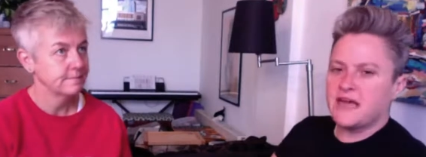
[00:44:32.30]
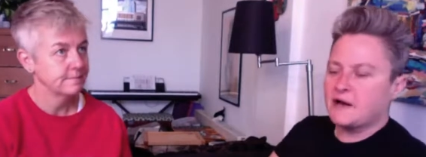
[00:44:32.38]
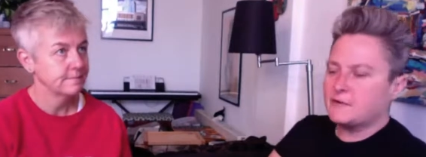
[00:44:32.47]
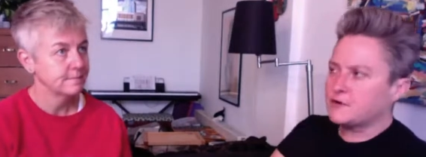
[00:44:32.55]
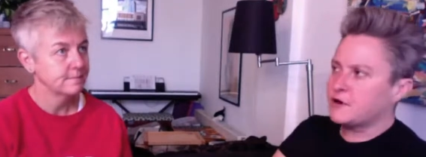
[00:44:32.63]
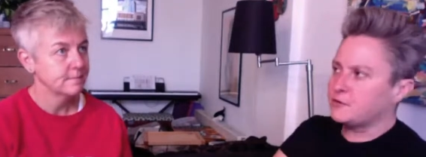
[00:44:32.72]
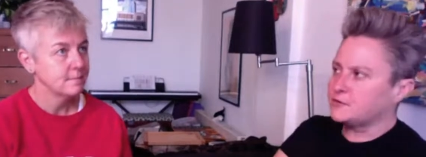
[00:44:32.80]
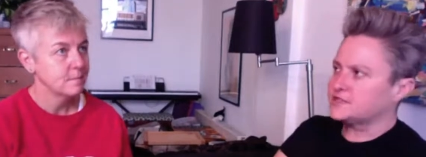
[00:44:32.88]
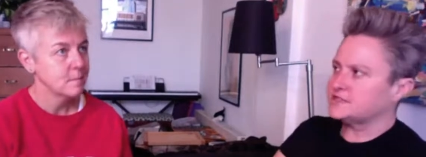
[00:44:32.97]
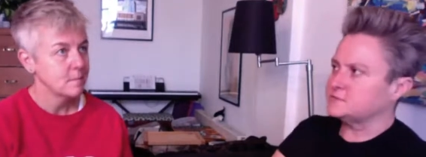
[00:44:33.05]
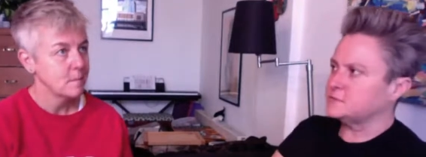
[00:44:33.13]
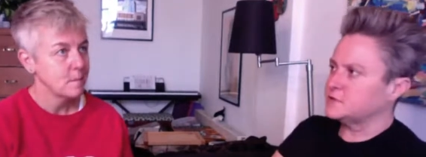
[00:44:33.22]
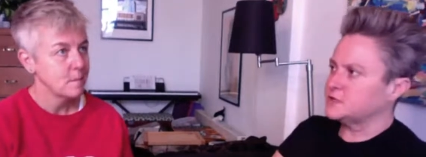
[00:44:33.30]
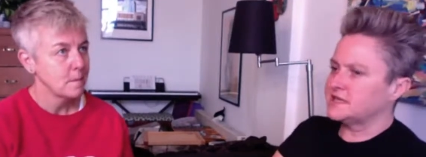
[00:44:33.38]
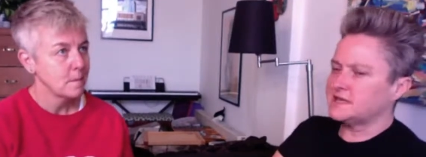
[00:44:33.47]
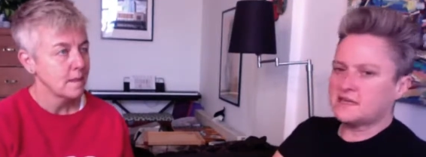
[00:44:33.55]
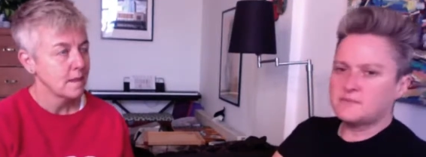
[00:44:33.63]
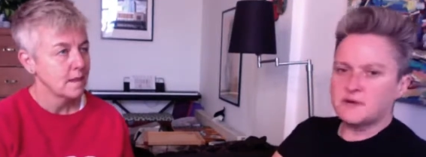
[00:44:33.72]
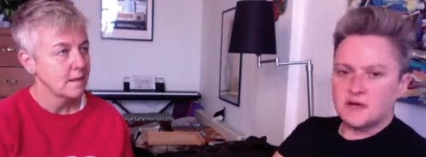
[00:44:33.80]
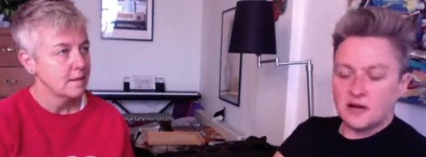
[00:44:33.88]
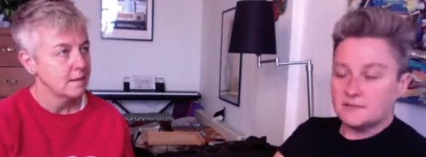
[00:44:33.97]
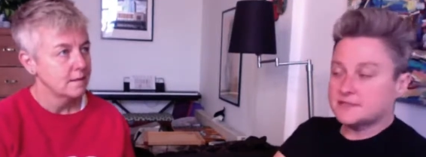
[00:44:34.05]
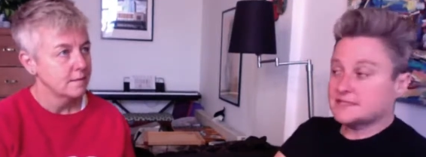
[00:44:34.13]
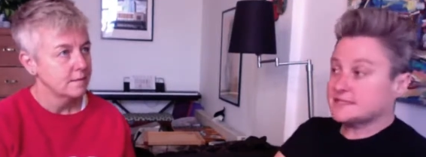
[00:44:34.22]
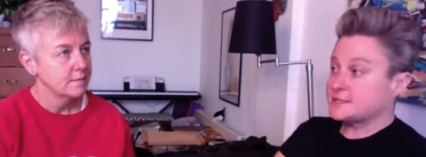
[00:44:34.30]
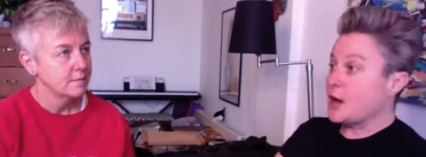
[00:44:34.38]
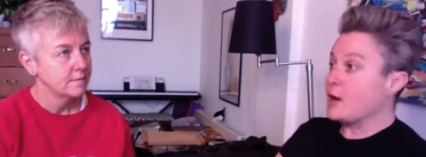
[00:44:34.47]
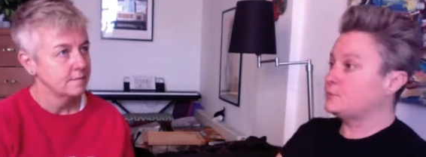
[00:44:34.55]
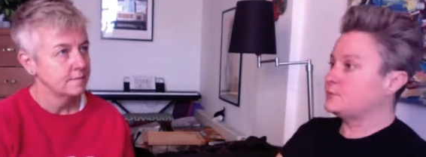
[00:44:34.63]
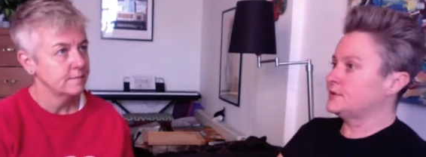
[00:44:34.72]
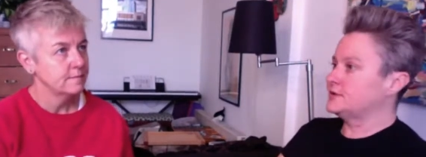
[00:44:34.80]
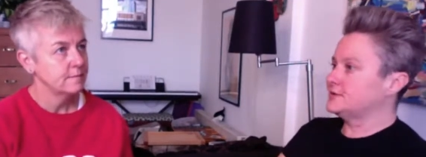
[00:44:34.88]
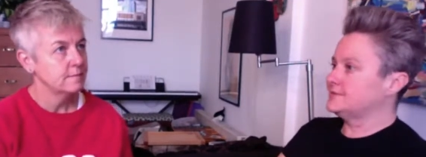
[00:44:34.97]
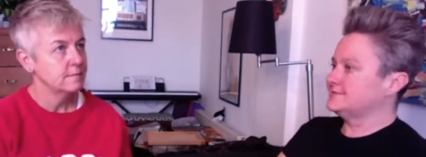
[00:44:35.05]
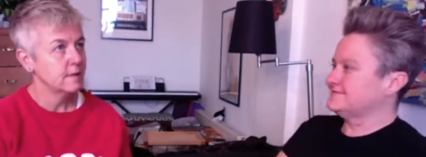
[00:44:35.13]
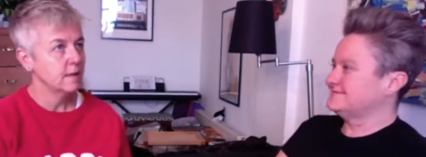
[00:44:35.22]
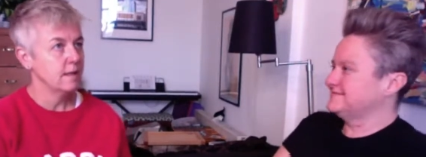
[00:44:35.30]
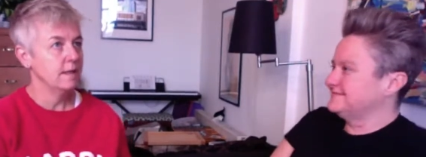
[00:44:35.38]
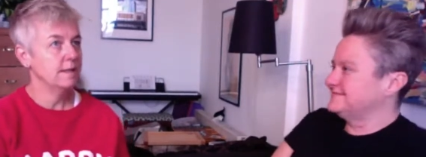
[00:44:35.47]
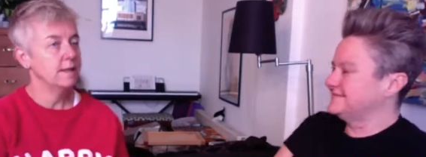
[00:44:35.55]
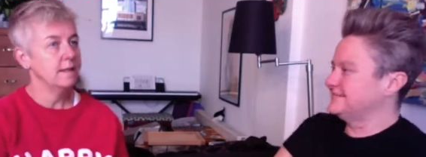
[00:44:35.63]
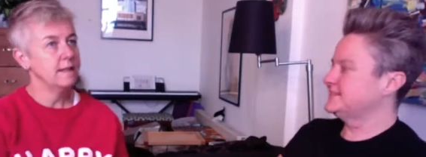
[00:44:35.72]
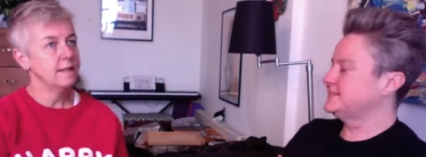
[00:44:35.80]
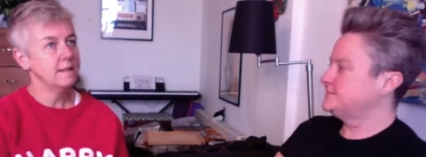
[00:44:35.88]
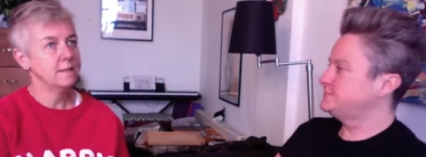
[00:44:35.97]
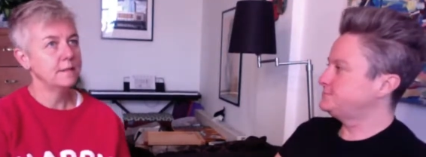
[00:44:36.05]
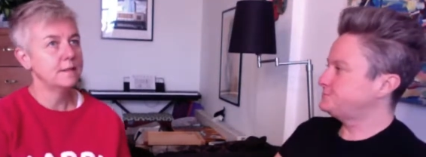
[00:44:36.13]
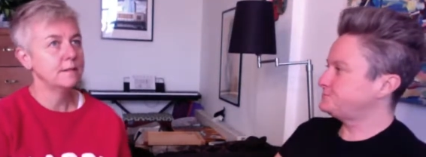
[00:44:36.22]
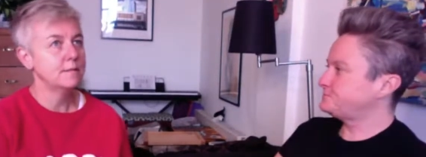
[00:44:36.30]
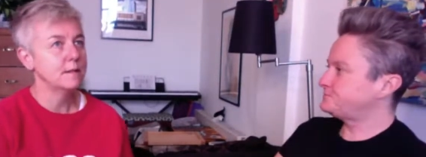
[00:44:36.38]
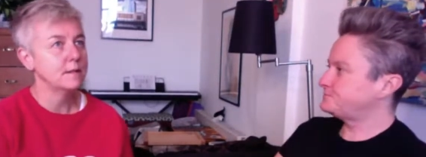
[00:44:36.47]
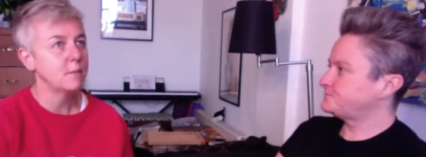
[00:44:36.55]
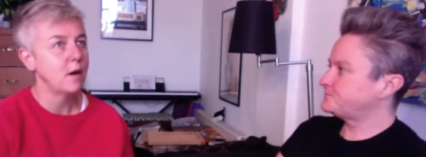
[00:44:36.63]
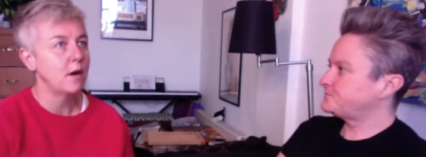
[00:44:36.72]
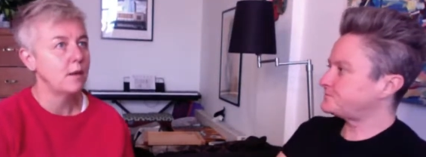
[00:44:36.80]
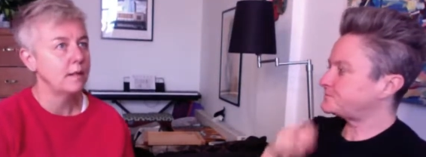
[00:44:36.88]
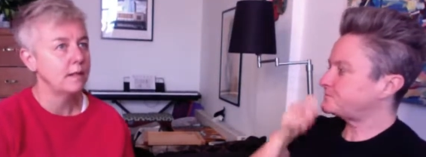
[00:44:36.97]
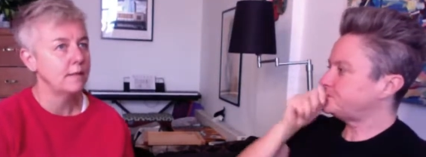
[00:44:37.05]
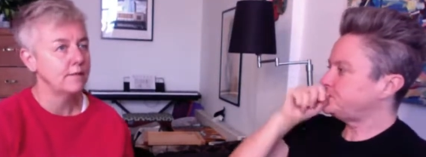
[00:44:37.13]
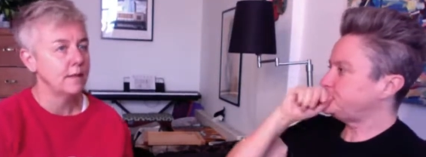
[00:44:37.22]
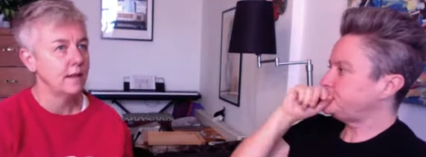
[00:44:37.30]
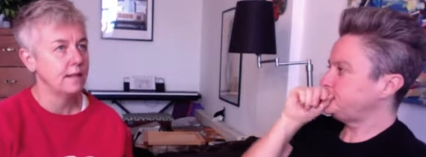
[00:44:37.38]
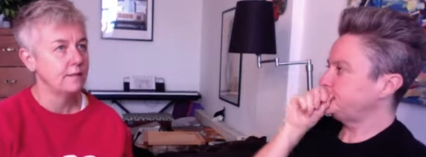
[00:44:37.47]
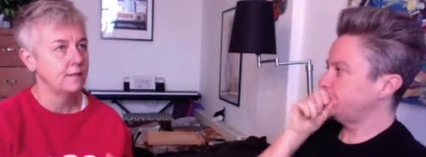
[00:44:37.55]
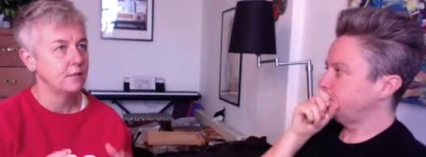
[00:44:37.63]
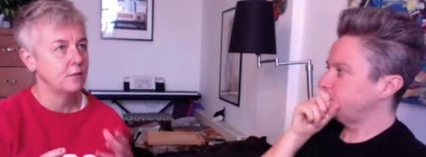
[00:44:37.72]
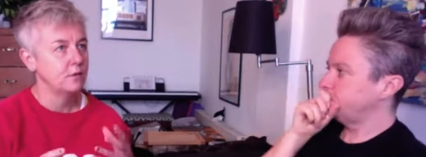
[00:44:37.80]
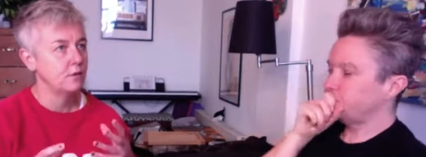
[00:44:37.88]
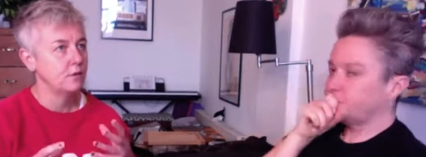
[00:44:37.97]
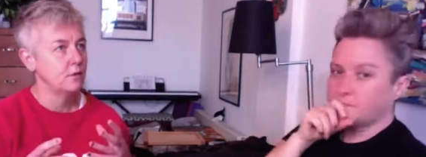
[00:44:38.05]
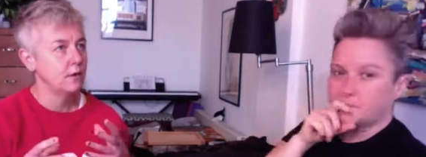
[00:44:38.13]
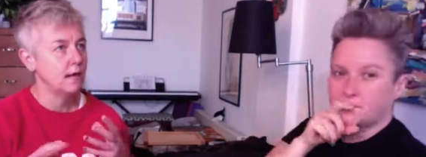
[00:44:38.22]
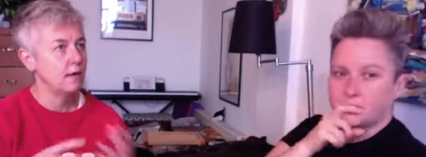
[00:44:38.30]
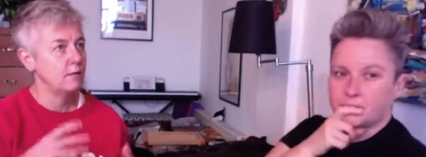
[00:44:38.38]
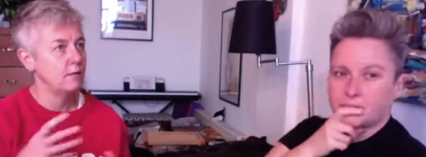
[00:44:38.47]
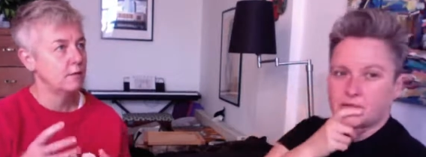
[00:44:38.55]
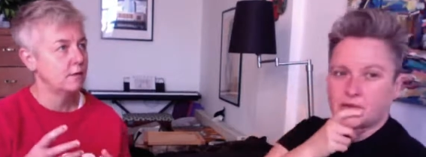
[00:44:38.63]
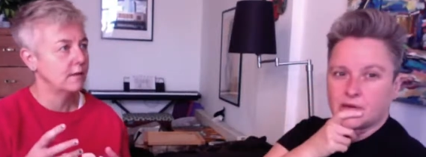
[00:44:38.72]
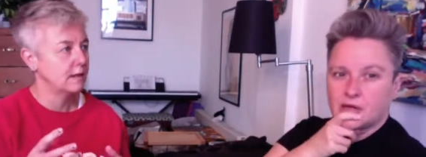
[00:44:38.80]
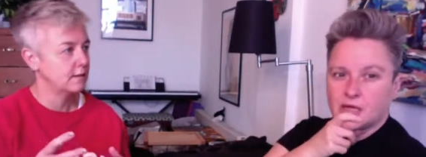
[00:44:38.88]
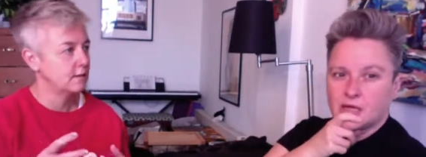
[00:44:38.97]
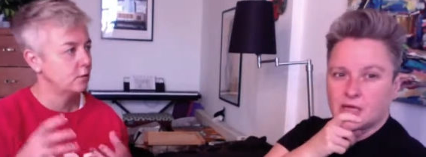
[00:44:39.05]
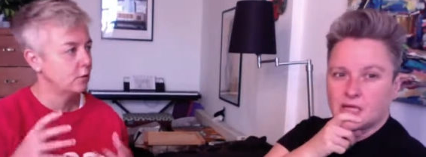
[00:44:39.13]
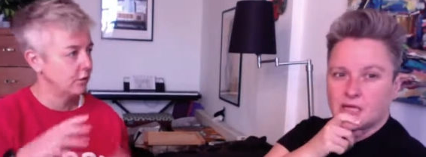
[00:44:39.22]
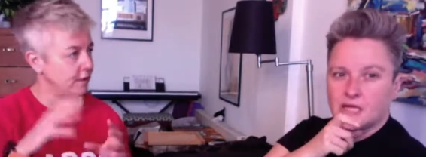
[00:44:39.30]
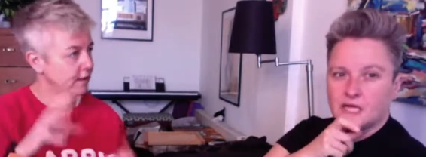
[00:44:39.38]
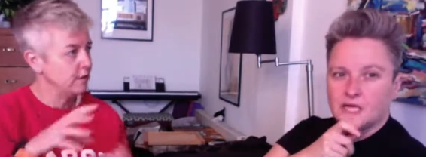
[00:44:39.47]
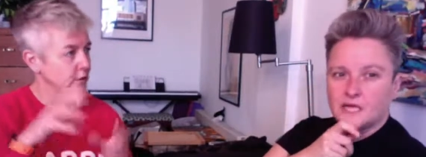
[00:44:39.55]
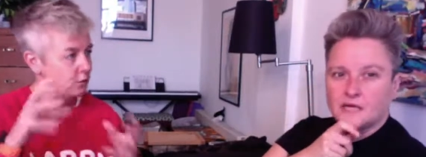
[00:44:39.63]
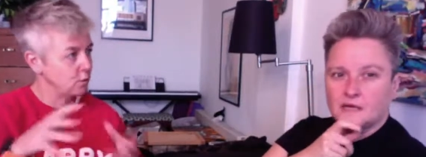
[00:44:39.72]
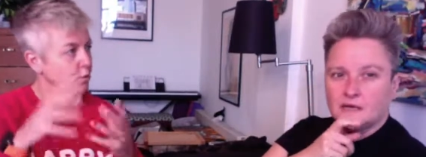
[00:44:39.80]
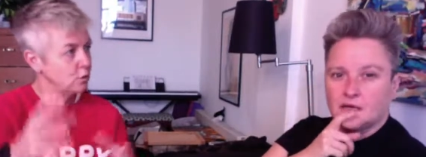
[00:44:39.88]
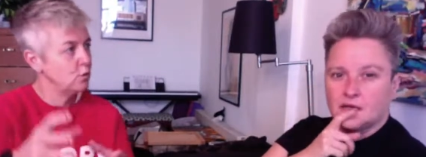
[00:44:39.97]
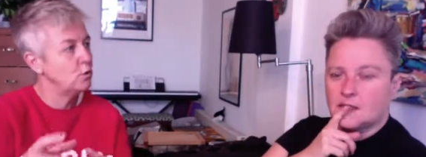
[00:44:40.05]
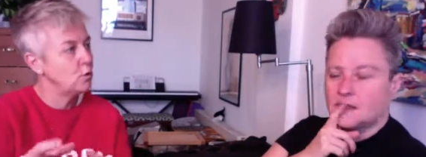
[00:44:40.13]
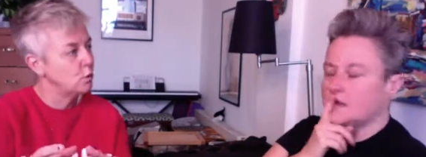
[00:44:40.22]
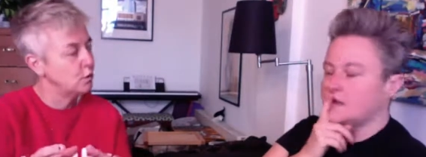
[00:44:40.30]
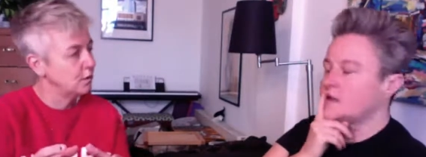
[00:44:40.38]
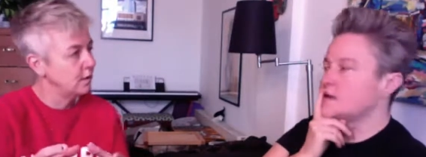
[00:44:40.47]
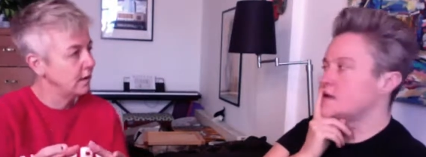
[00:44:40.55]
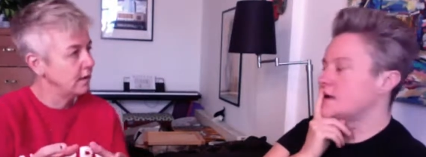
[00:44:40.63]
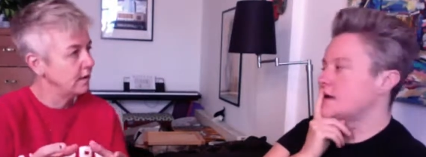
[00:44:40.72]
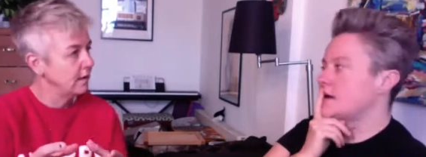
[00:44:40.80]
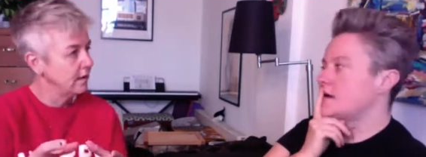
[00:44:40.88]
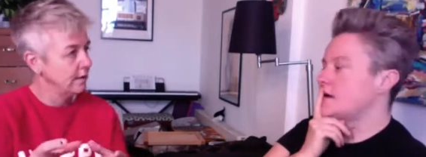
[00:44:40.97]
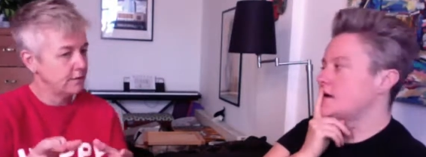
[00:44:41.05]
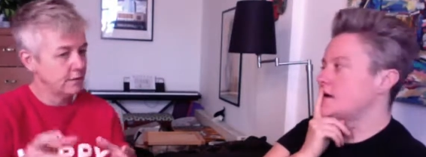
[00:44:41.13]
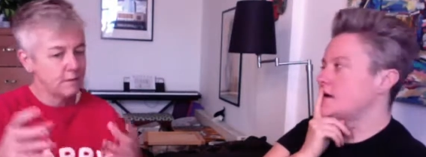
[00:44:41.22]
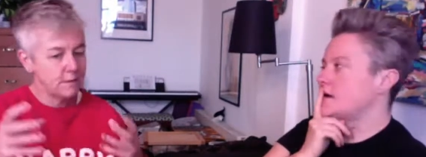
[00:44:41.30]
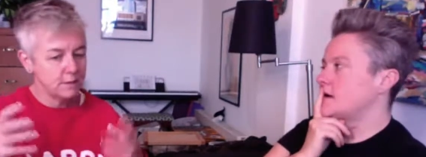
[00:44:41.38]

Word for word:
Speaker 1: alcohol with someone, and it can become a snub.
Speaker 2: I think it's it's it's partly if that's your outlook and that's your thing that you do, then yeah. if somebody's